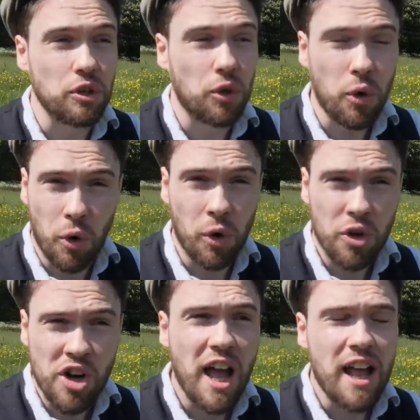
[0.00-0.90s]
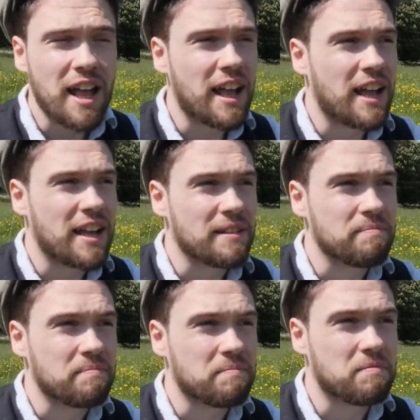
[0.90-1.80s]
lore,
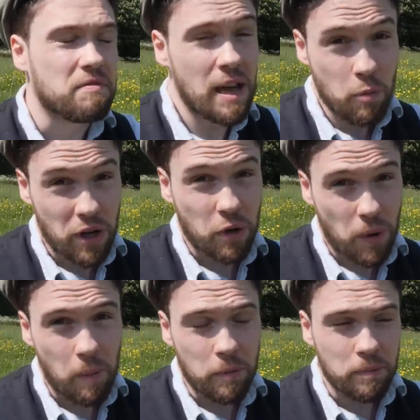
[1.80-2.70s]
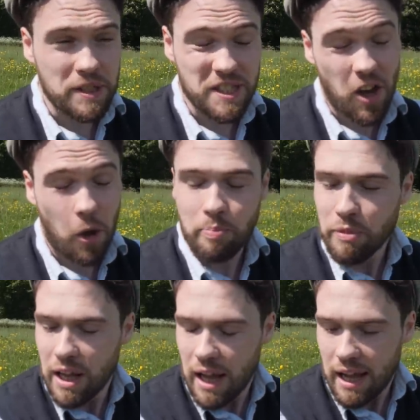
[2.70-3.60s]
then we got a problem, because it's not.
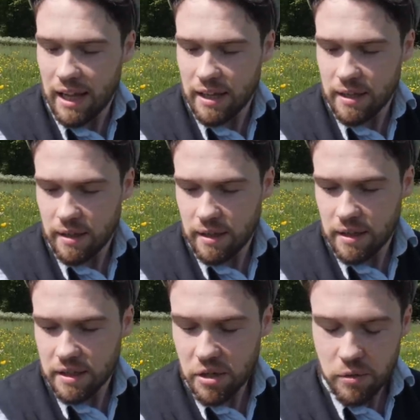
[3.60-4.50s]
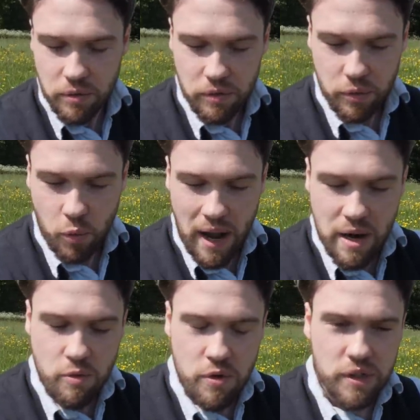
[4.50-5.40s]
So the
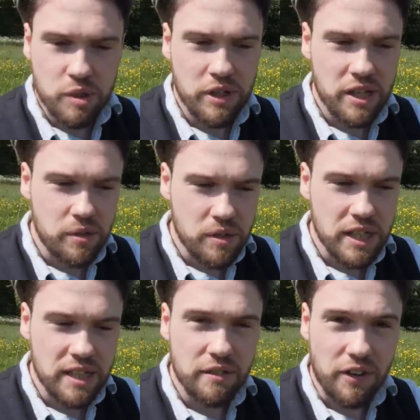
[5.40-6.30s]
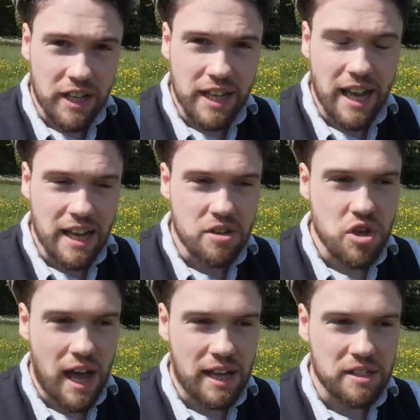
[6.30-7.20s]
way runes were used in the Viking Age,
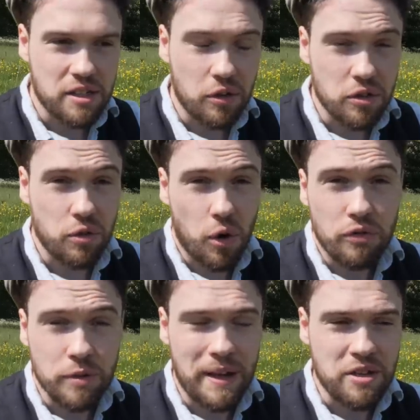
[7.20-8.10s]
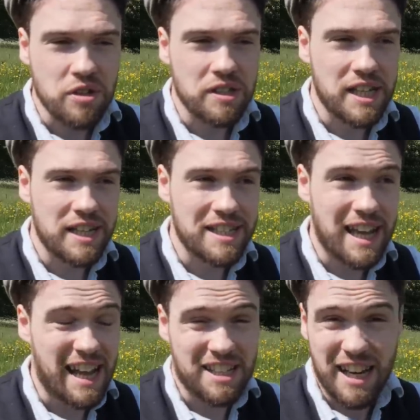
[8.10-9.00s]
as Dr. Crawford mentions, is
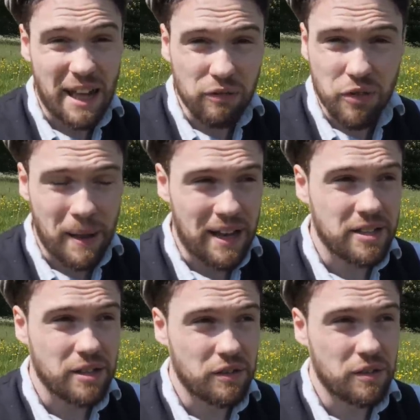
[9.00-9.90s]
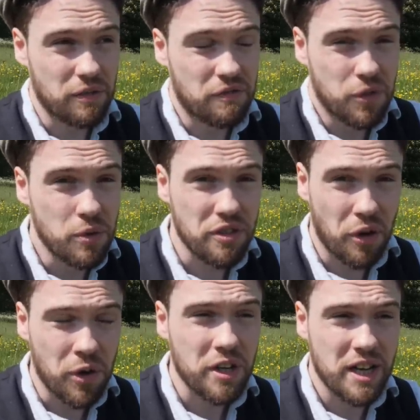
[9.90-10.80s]
as an alphabet. The
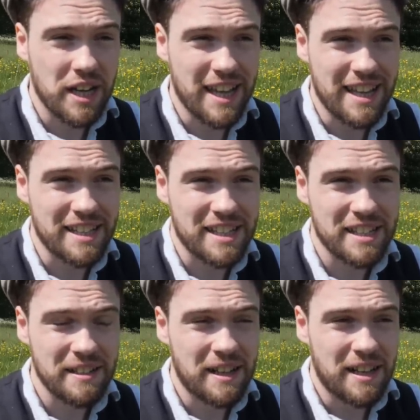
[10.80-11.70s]
Futhorc is